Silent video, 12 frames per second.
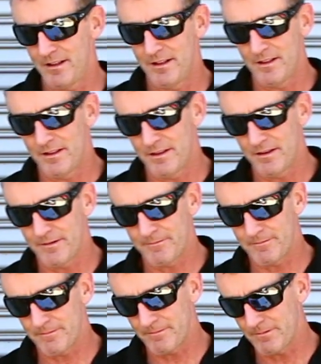
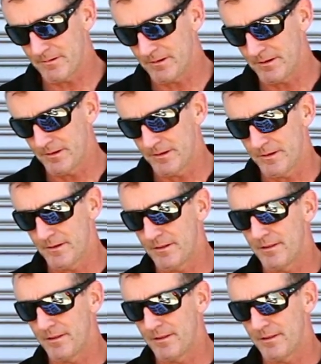Nothing is said.